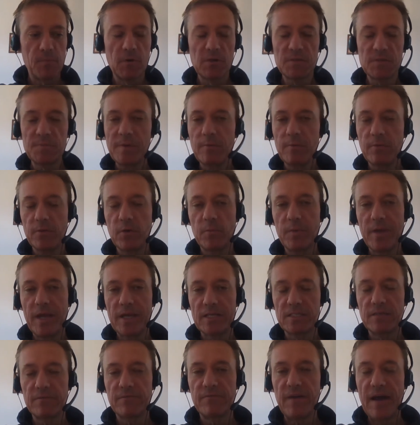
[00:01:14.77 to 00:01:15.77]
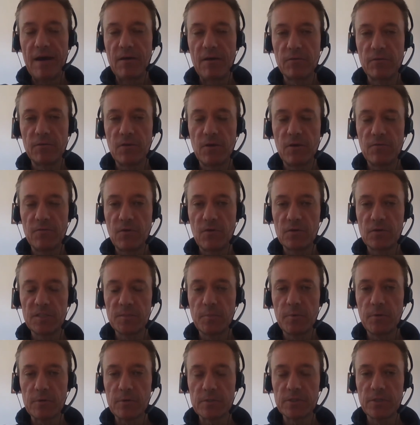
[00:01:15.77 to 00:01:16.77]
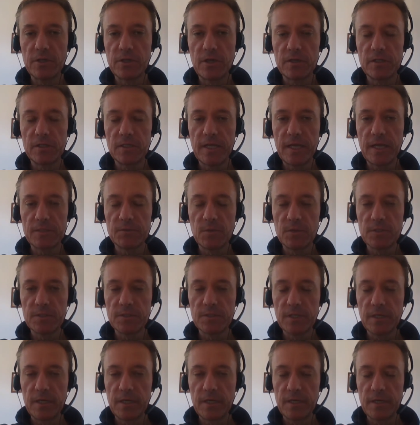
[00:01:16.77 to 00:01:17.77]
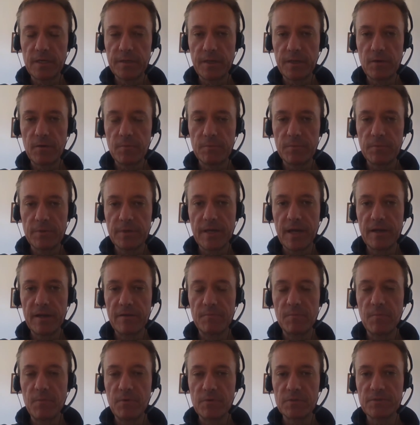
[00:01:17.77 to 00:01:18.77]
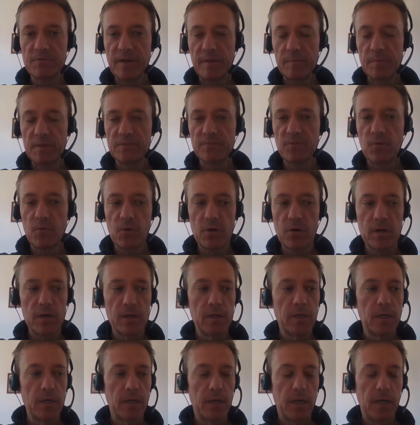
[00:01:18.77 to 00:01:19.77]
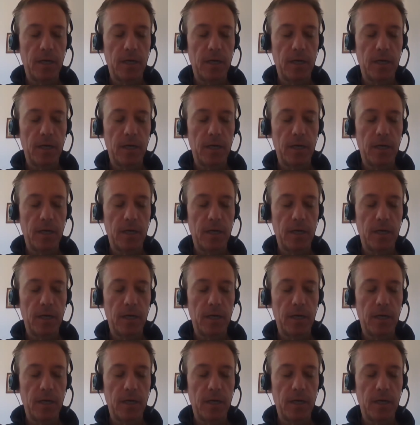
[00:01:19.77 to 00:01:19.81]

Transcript: most people know me as the founder of Entrepreneurs in London. That's what's, kind of most famous for.